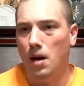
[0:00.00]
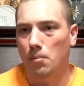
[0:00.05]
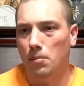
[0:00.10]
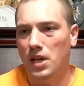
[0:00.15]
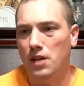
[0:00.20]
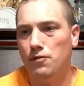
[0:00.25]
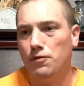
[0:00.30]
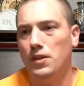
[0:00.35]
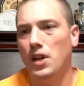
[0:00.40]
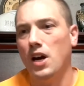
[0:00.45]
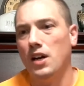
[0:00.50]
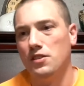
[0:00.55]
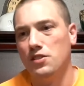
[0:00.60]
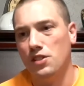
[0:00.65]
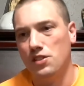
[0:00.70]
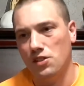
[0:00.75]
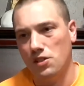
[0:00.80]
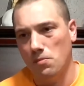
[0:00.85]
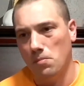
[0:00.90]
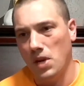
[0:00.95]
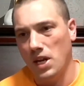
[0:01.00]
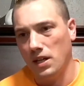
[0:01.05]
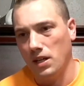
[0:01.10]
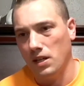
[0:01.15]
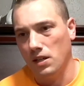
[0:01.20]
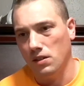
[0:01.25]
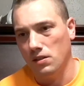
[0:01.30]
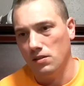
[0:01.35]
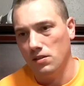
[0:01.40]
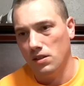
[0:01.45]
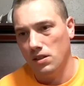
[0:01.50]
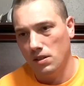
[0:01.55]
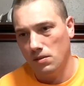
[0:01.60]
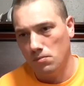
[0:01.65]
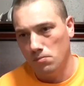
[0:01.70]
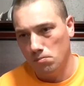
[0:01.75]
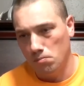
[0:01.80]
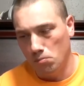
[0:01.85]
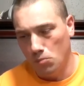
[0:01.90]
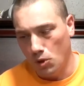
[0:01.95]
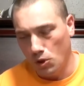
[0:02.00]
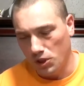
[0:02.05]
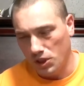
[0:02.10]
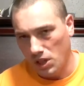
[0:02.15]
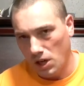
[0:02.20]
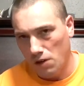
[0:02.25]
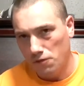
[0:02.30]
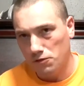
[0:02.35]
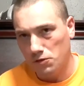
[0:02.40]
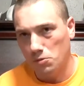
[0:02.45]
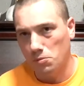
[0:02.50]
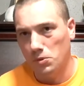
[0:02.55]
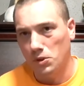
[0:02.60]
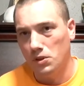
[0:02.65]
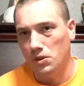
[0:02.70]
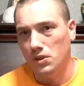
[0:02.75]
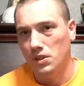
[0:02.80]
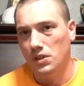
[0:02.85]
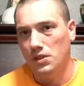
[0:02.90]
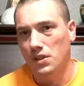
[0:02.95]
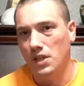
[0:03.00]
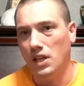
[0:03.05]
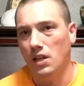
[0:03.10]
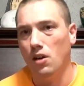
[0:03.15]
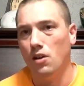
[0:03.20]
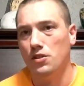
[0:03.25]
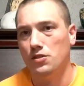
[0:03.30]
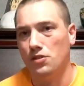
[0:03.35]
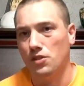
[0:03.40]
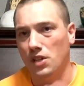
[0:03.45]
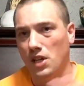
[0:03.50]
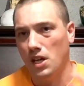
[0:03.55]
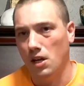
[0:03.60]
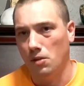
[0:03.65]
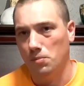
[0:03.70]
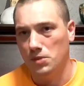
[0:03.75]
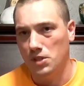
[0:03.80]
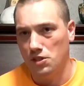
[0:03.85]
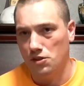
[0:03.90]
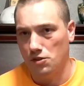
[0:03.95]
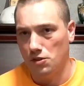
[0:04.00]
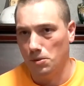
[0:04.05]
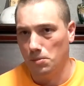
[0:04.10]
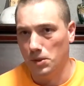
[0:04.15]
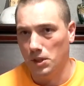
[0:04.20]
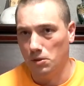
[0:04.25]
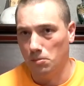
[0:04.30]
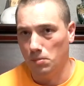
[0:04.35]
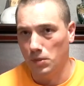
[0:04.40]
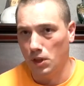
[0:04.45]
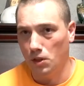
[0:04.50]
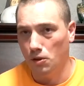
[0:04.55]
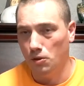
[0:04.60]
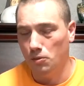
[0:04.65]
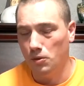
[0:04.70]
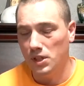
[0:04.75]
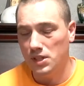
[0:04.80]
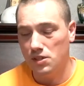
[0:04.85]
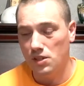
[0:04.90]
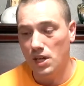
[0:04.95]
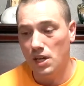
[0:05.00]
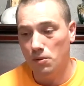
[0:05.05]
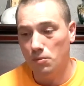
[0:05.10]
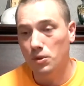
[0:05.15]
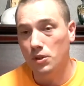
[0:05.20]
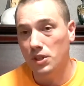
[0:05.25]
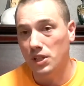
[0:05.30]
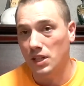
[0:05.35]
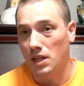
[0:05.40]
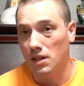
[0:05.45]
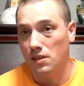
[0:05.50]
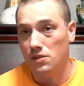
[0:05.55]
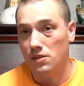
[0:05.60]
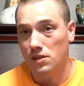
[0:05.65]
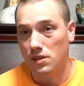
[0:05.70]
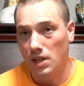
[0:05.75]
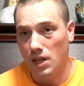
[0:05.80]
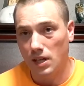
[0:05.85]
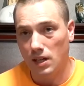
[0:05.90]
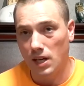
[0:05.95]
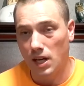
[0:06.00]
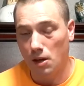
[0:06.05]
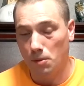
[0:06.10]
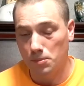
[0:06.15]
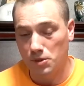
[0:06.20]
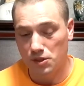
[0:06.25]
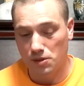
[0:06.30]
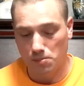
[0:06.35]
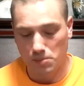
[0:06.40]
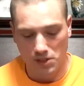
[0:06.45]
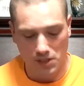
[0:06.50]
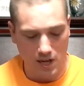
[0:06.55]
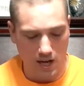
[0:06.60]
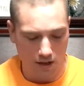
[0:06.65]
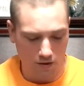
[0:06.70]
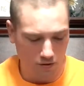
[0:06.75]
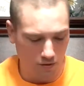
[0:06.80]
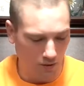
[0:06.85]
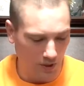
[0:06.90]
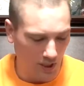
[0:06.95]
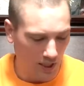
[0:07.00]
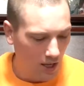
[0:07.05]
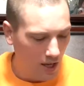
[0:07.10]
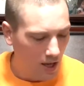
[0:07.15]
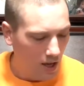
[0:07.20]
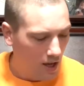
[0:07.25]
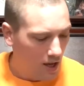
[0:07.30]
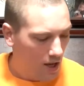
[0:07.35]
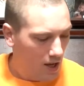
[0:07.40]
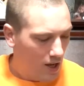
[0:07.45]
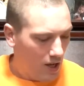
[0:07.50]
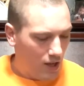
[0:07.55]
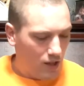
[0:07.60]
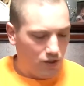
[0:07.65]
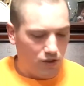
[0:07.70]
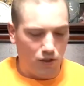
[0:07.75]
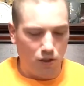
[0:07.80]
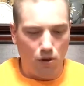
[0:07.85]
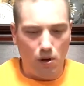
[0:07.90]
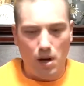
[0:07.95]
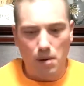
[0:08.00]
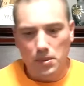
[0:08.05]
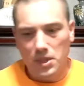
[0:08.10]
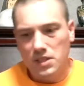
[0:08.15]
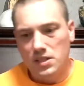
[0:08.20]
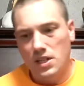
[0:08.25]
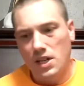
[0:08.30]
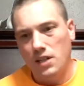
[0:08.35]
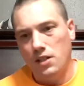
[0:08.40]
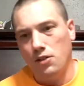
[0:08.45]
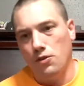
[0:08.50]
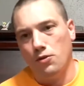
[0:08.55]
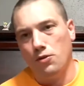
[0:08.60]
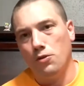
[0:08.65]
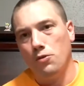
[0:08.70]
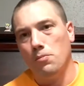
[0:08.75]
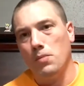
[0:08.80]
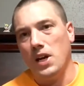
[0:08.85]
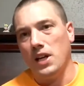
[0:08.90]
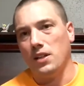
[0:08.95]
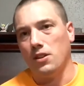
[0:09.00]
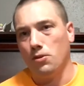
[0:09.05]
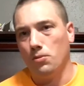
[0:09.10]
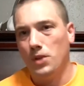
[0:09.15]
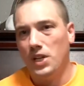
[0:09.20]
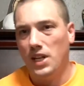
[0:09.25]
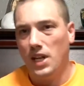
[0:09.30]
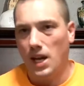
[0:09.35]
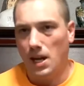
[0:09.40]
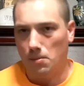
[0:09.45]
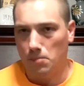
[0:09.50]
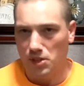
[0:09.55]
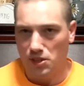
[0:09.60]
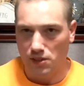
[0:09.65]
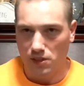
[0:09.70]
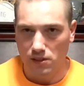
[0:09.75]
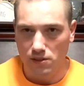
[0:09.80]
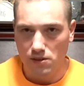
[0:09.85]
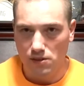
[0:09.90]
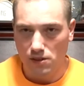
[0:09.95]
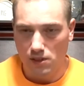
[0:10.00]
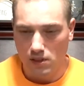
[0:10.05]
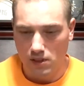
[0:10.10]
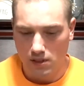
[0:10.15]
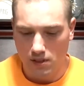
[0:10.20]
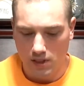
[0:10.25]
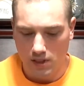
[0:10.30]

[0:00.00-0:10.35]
If not just to make it more comfortable, then also to help distribute the blow, which it really does. It helps substantially. So I'm going to take you through my 3 Gambesons